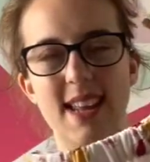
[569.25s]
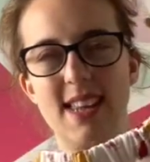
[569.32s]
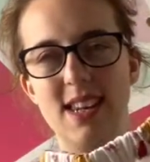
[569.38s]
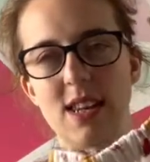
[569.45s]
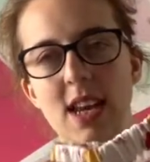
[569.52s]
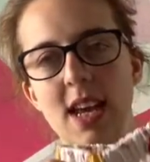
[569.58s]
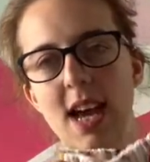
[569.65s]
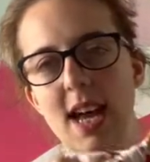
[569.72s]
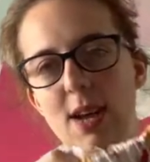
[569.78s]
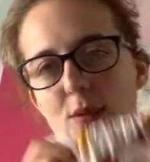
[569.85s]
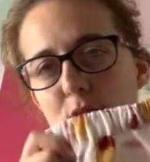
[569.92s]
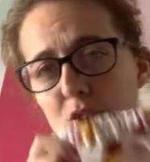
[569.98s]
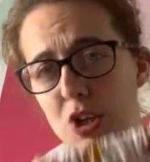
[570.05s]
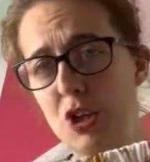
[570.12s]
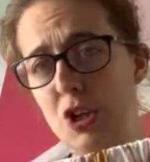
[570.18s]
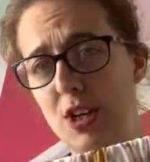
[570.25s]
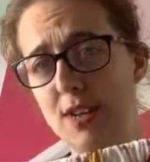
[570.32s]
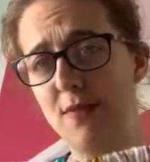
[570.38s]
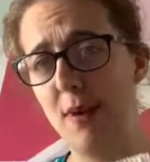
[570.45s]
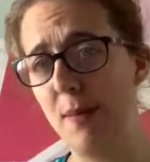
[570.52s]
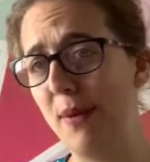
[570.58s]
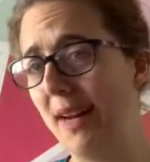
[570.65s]
It was such a nice
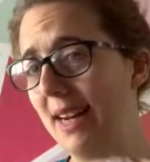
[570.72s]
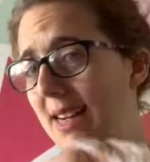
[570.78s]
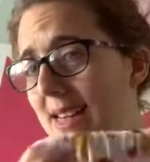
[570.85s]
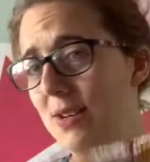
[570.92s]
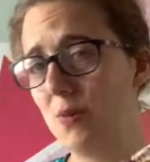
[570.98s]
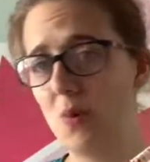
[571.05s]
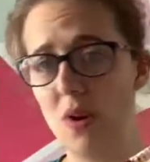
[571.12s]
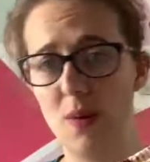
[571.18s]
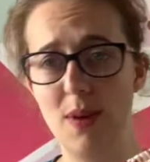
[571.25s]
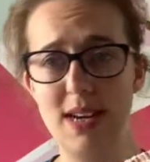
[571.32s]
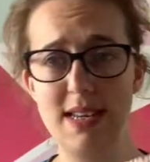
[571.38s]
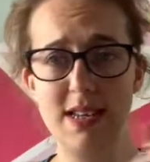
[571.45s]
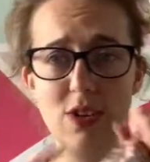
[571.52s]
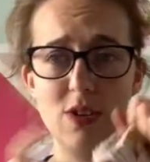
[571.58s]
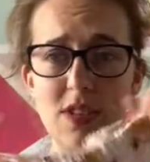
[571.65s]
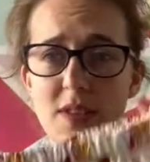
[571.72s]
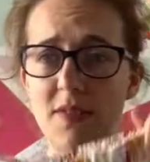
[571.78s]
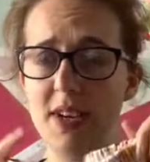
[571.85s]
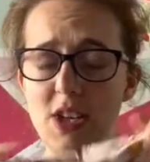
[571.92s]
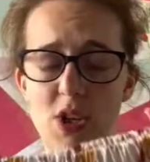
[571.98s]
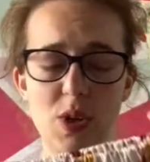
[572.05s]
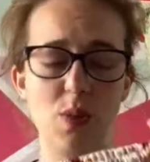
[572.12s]
fabric, and I didn't want to waste it on something
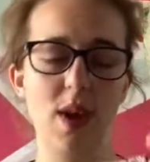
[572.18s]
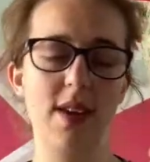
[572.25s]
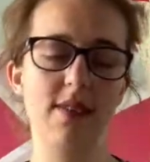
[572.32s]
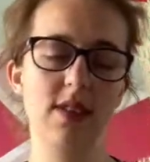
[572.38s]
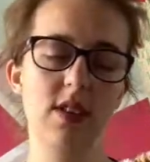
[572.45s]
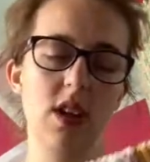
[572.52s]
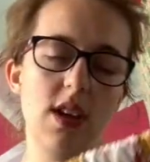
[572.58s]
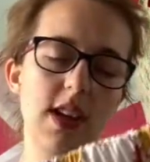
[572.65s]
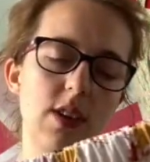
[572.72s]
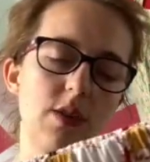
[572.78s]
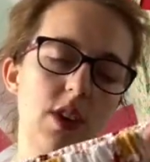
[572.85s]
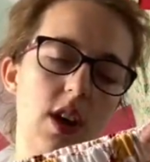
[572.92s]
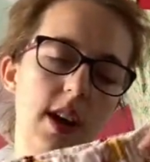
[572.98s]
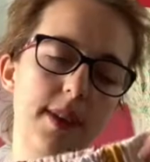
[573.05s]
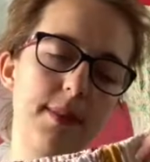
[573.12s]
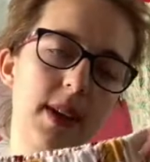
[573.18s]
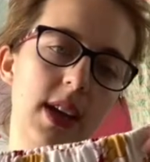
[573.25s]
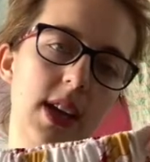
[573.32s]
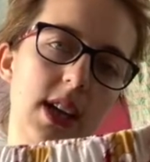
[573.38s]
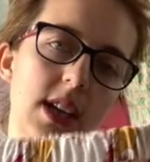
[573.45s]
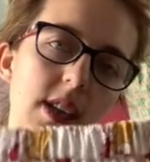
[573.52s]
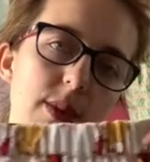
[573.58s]
she'd wear for so little time,
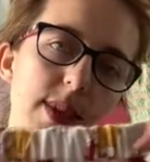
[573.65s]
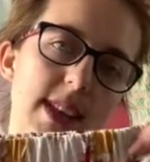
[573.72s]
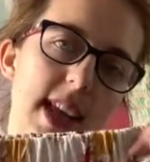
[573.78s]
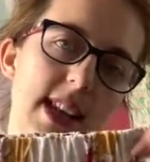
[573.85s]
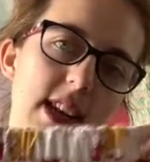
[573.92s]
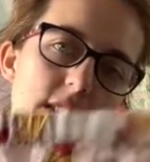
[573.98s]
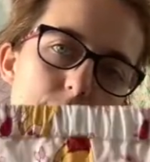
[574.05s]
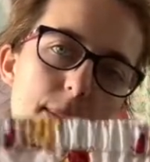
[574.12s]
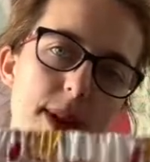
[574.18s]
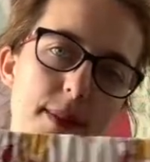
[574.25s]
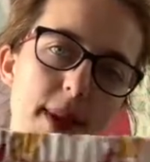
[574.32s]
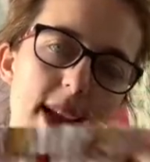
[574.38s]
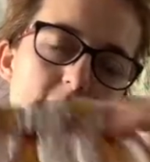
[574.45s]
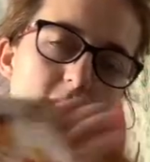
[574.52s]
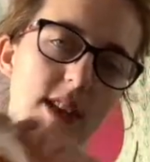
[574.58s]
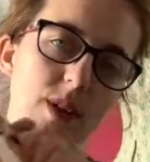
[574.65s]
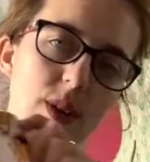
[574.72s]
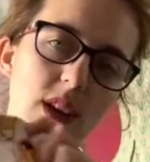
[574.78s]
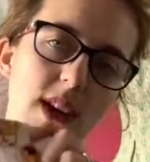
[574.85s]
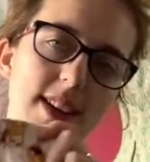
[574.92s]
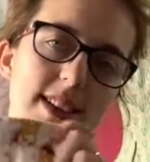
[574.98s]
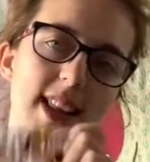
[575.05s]
so it's ended up being made into a
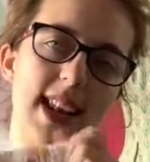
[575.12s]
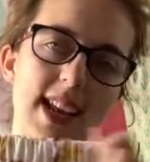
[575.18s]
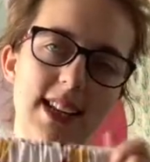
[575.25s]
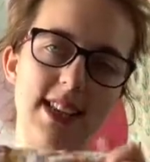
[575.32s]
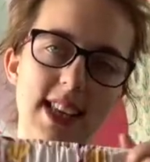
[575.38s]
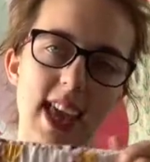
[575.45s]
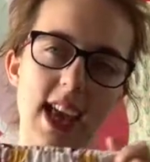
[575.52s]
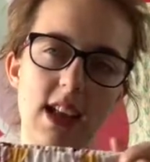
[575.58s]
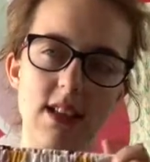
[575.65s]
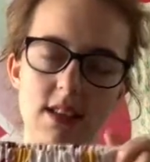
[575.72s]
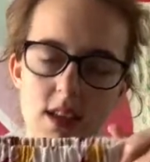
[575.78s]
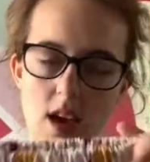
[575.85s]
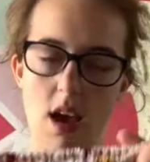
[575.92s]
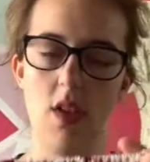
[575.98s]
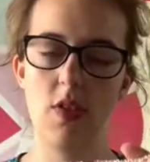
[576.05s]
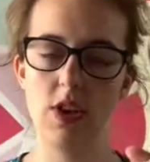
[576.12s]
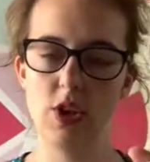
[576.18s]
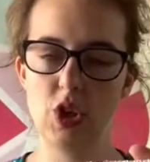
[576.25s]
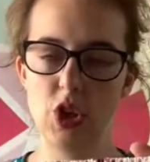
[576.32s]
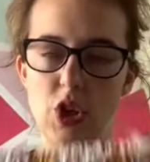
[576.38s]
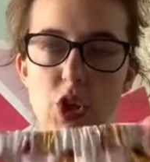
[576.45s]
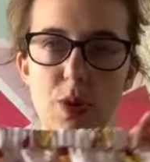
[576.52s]
nice elasticated skirt that
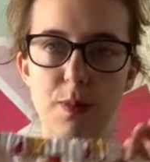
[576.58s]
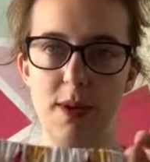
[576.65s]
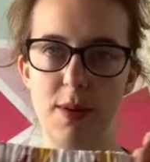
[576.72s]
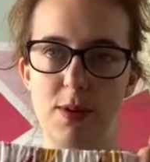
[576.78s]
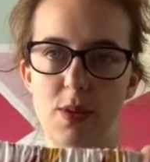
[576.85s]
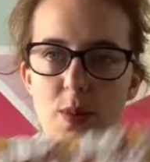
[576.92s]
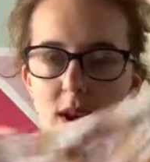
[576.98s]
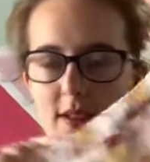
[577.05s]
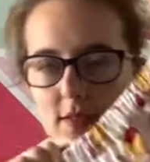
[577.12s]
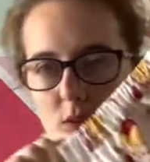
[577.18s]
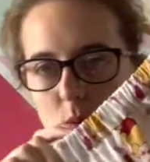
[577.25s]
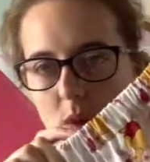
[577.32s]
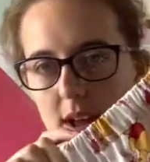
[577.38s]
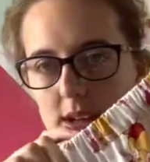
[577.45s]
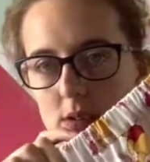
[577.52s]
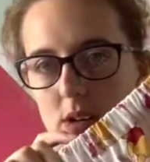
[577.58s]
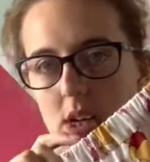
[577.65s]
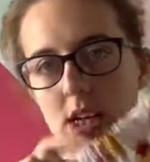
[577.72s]
she should be able to wear for a while.